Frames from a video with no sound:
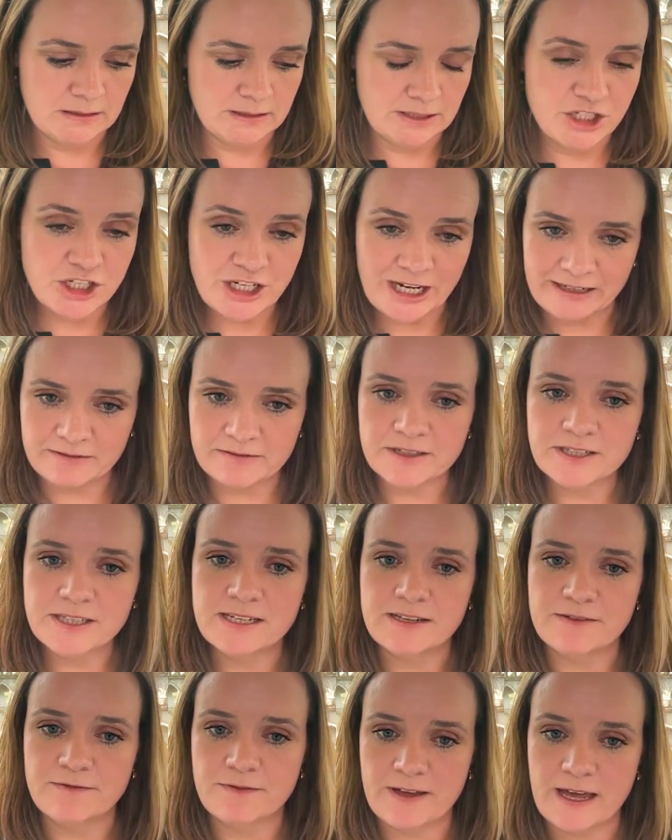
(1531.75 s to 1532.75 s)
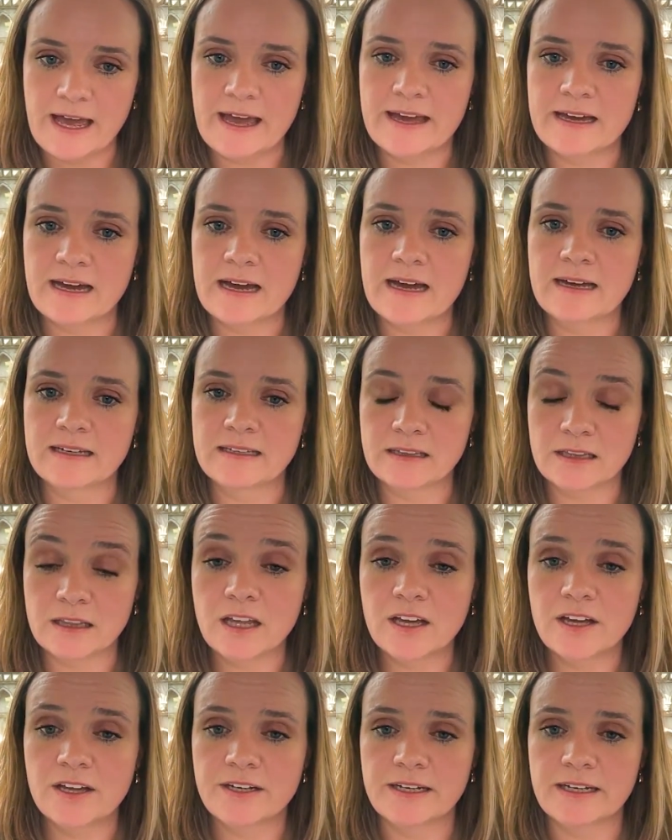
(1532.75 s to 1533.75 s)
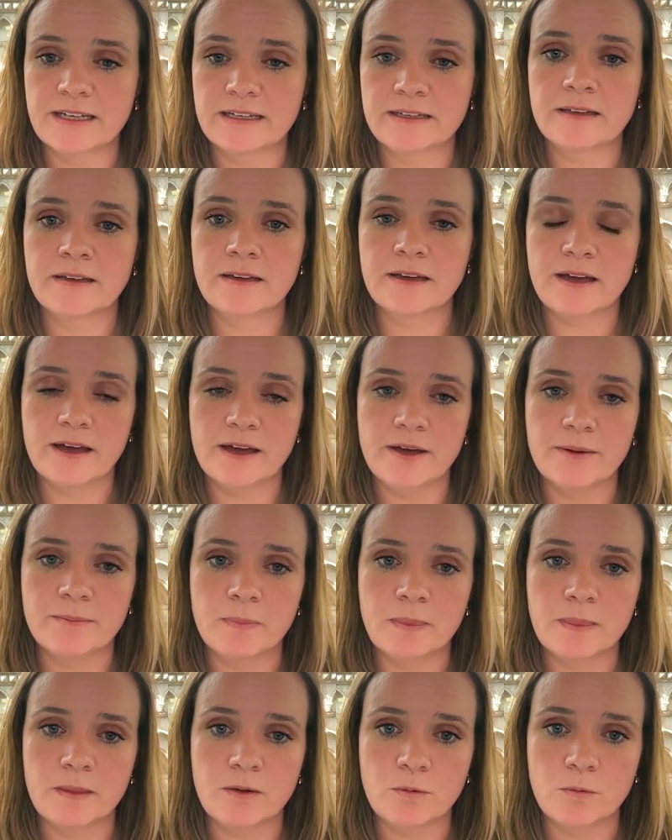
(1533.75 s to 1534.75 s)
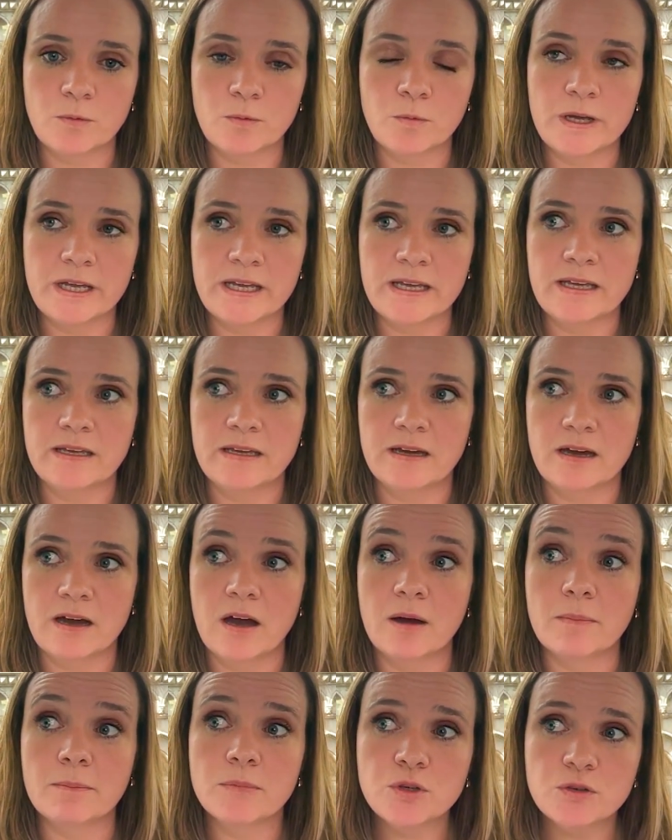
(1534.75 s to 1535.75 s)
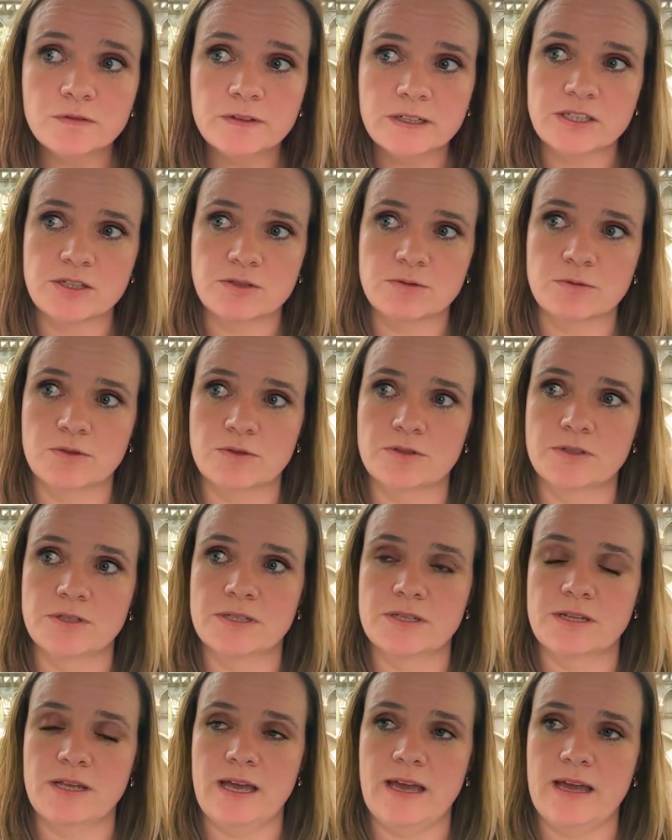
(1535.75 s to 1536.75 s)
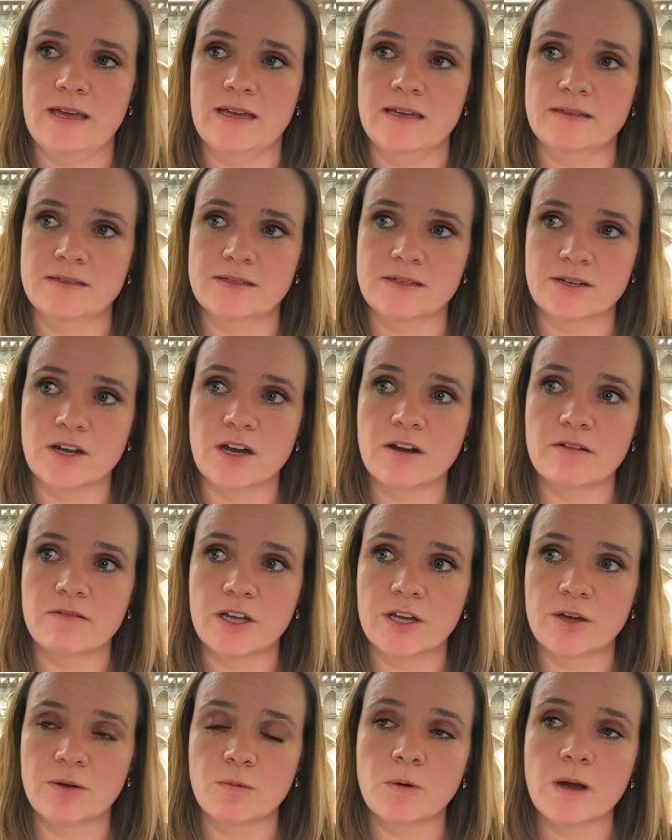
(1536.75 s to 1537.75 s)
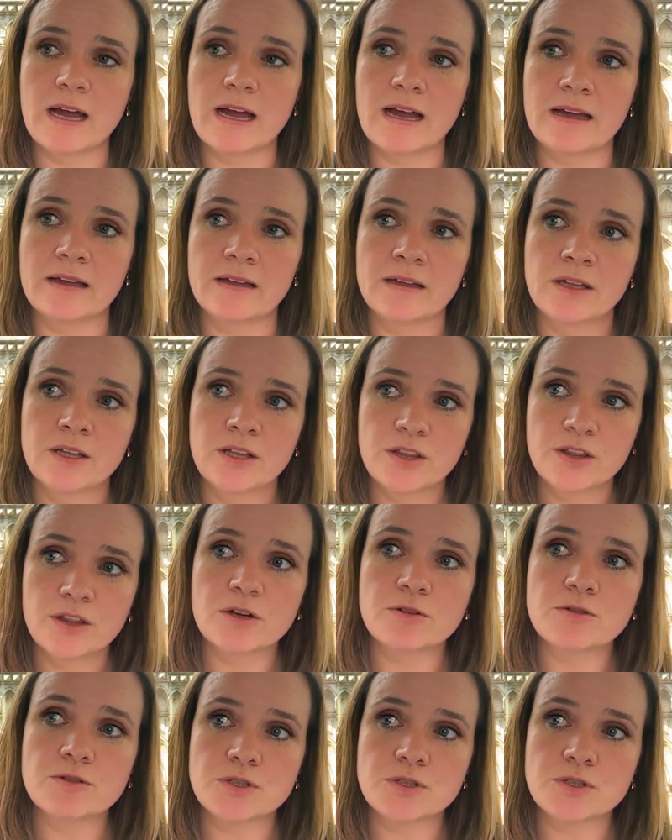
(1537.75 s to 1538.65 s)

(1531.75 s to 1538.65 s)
generative AI learning. We are moving towards a scenario where those